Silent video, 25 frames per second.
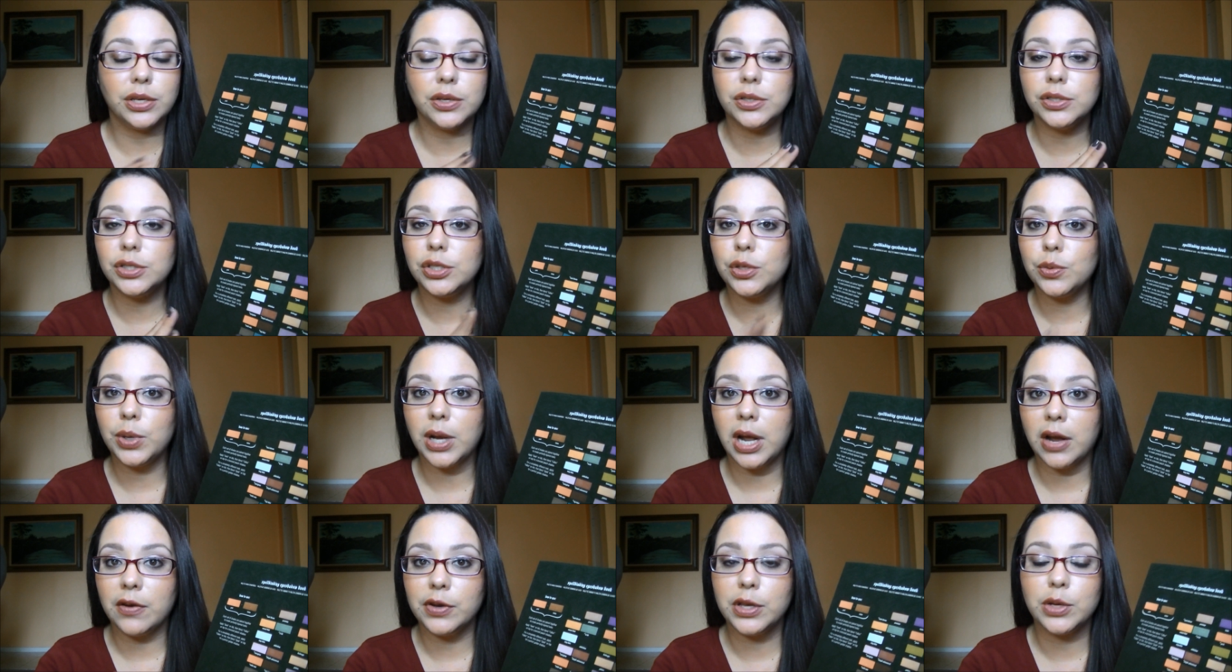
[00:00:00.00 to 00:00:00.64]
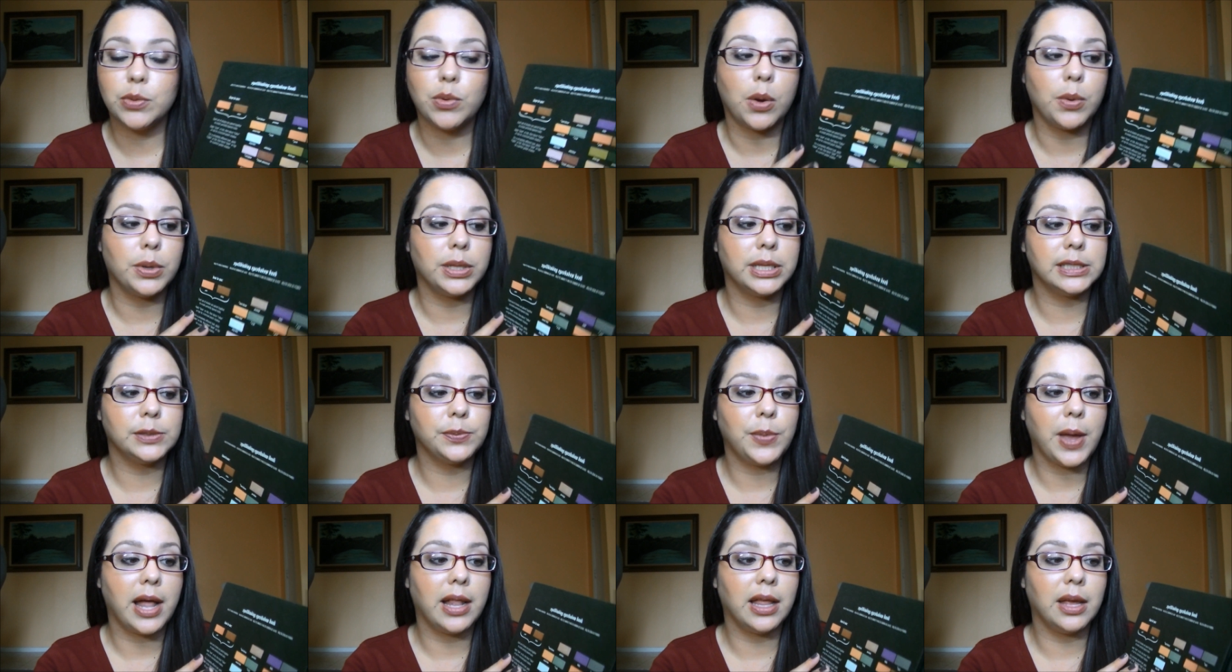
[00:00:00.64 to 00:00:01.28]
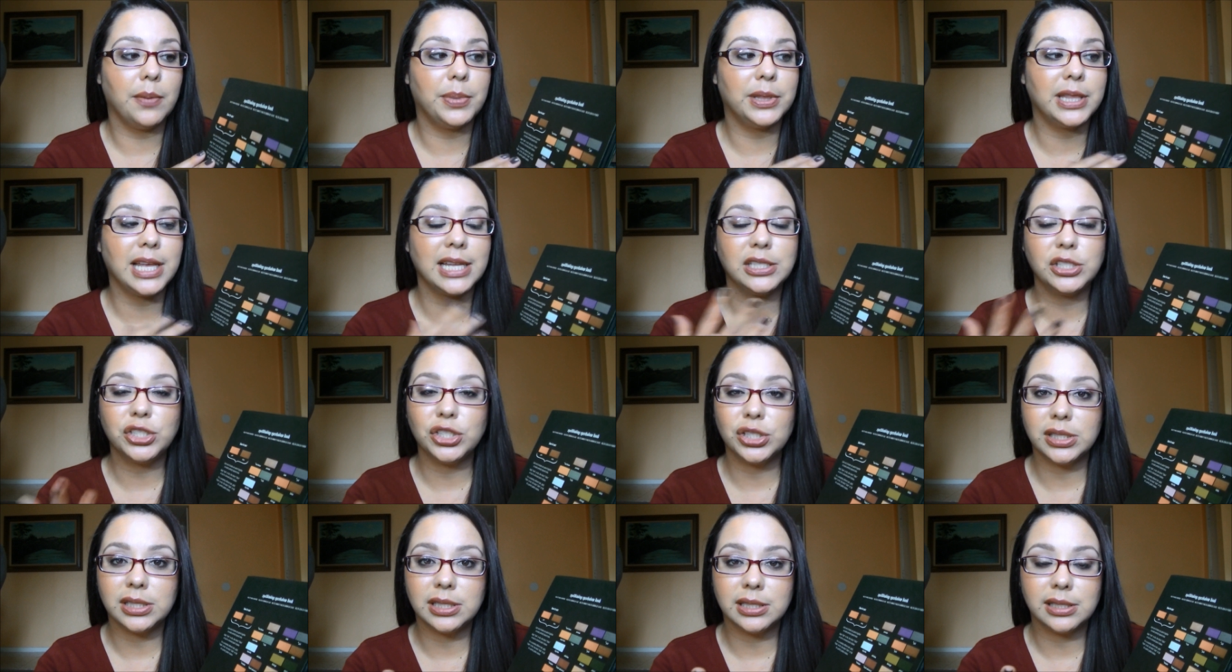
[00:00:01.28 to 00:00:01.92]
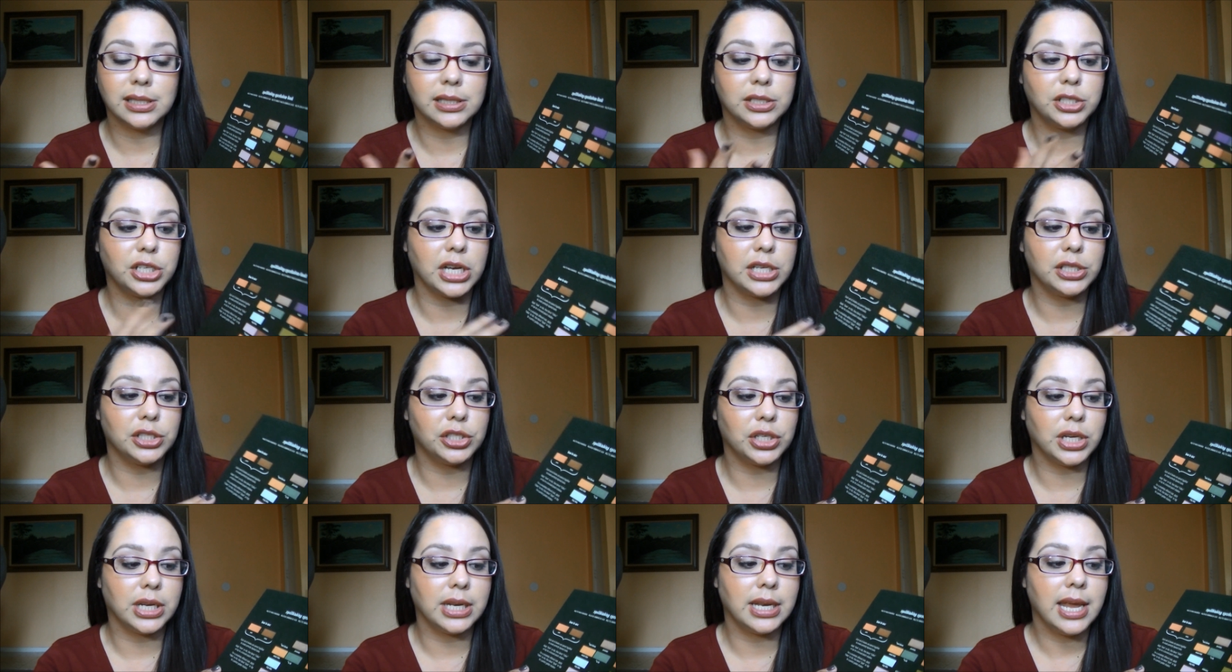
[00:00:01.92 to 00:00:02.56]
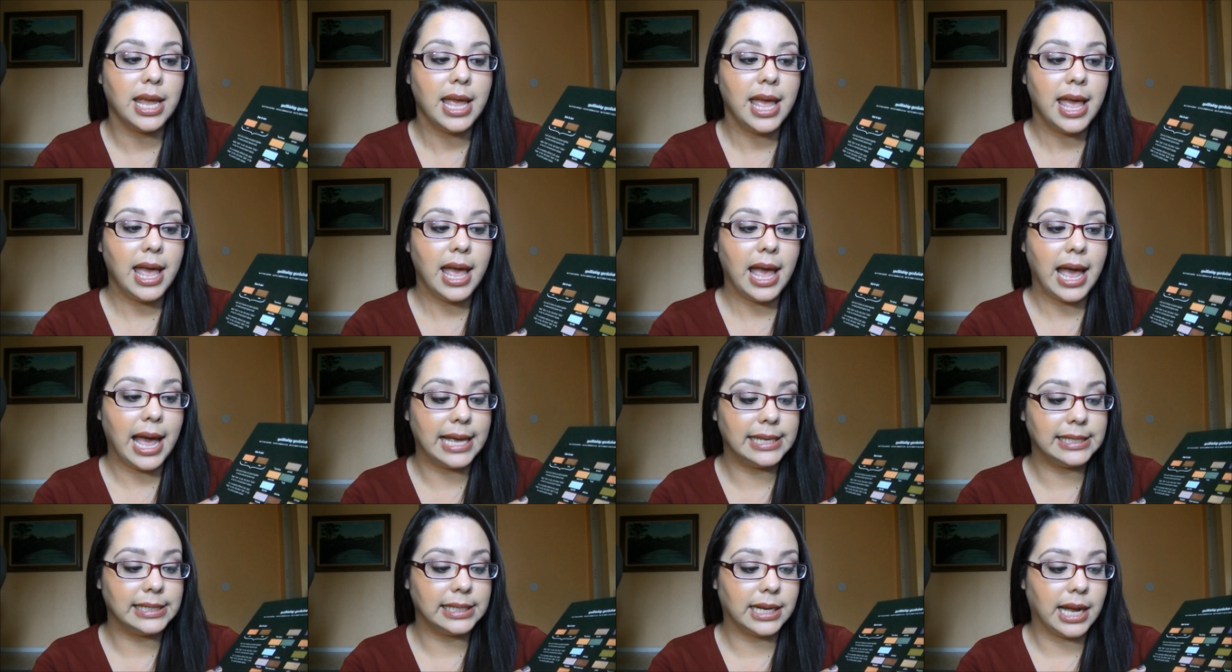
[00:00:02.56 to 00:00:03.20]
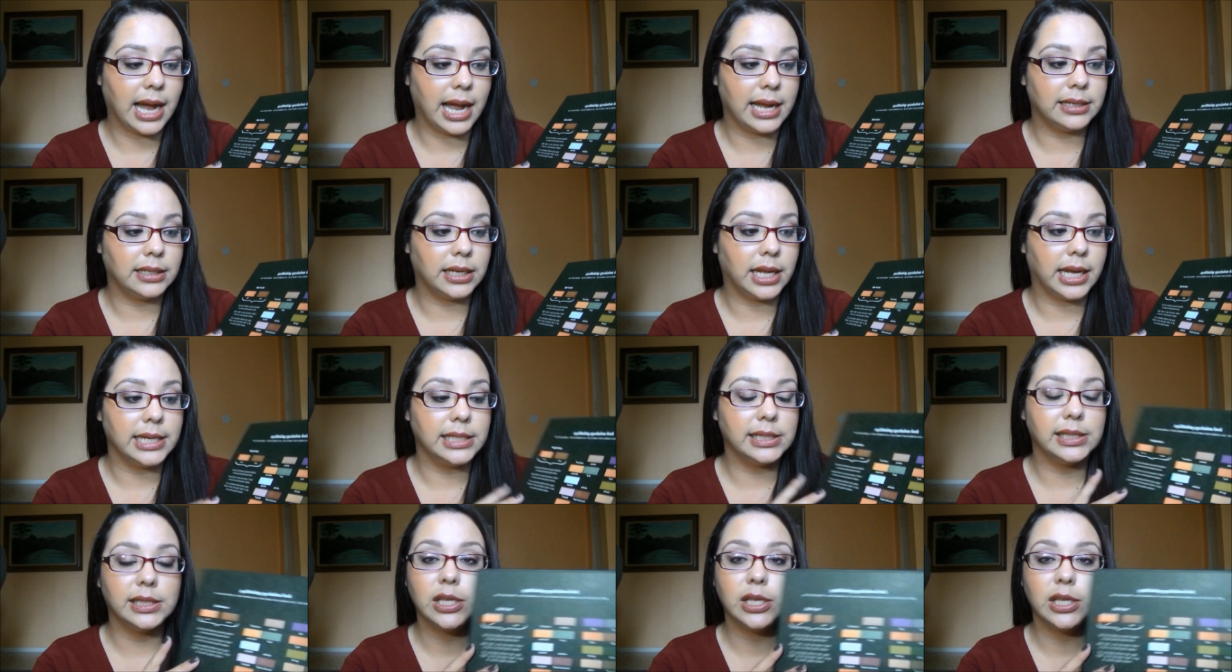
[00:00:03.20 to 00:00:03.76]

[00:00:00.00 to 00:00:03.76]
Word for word: You can do whatever you want with this palette, but that's just a suggestion and a guideline.